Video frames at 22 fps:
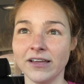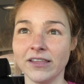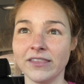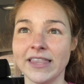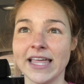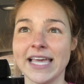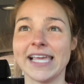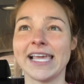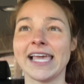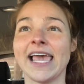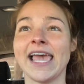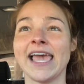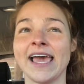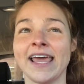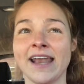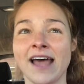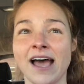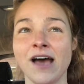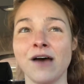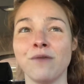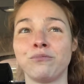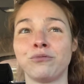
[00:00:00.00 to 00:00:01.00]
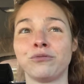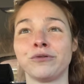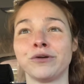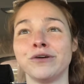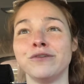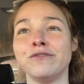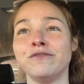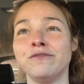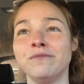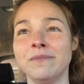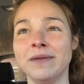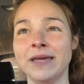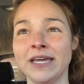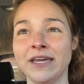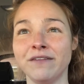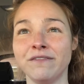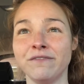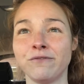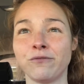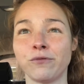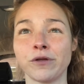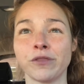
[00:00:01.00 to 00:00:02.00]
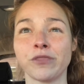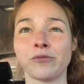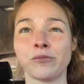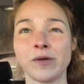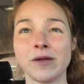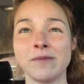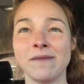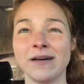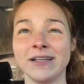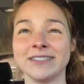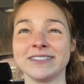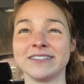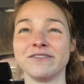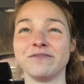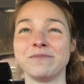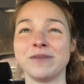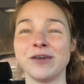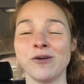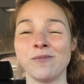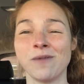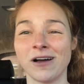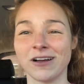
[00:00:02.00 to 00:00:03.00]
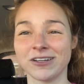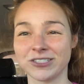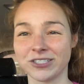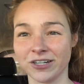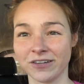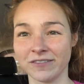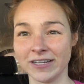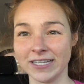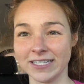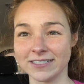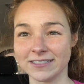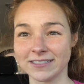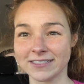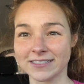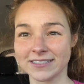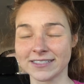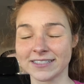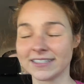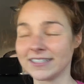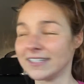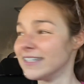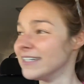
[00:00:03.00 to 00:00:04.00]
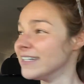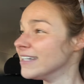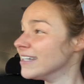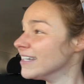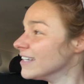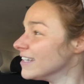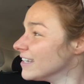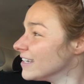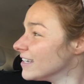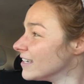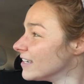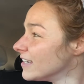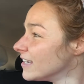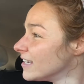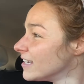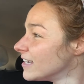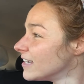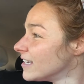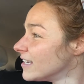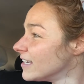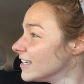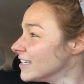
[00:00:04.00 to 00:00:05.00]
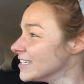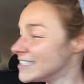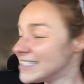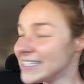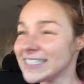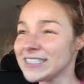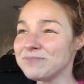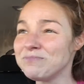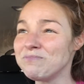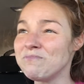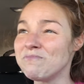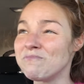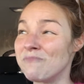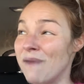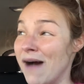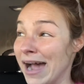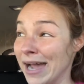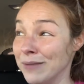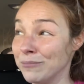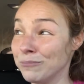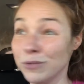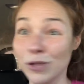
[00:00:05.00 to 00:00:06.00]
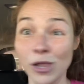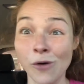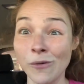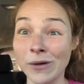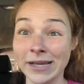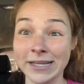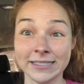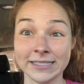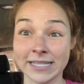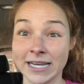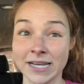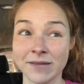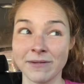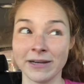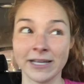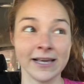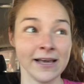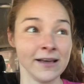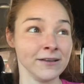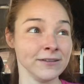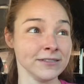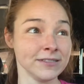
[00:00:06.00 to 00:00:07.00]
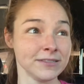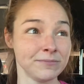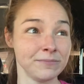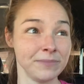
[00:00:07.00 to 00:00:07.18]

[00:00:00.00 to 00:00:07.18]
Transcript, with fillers: They cannot approve me for 3 months of P.O. Box service. Is this mind-blowing to anybody else?